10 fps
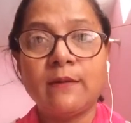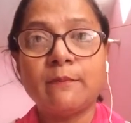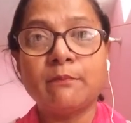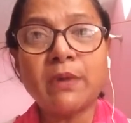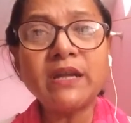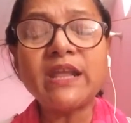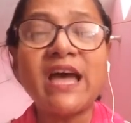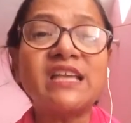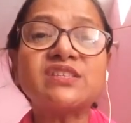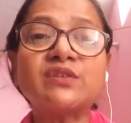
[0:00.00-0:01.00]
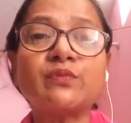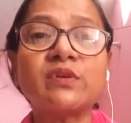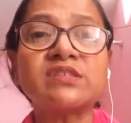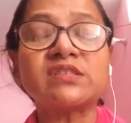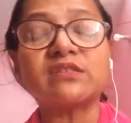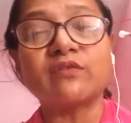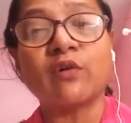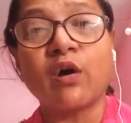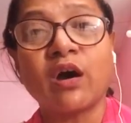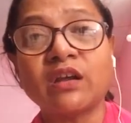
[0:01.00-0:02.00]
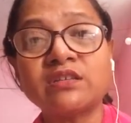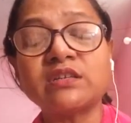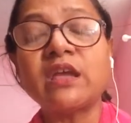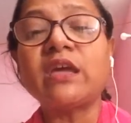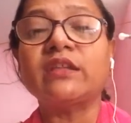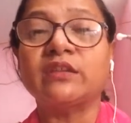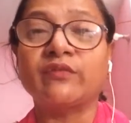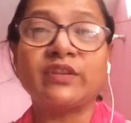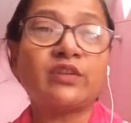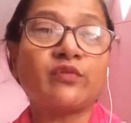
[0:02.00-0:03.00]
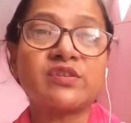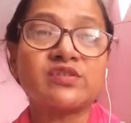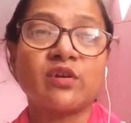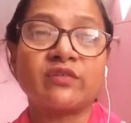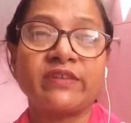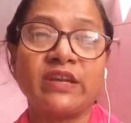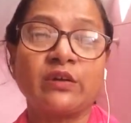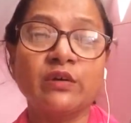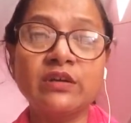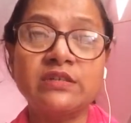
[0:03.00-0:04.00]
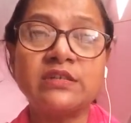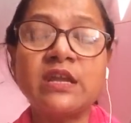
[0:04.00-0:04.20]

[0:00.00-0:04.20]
But as it was hot, the weather was not very good.